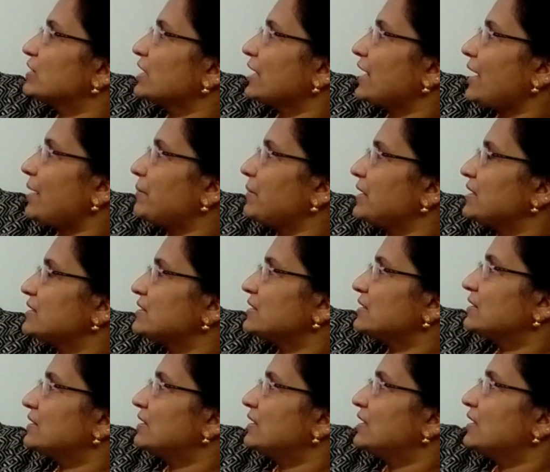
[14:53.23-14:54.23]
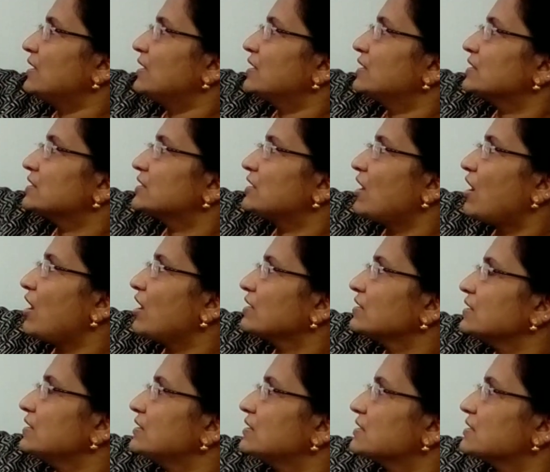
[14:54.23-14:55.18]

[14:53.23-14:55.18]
the gamete? Dog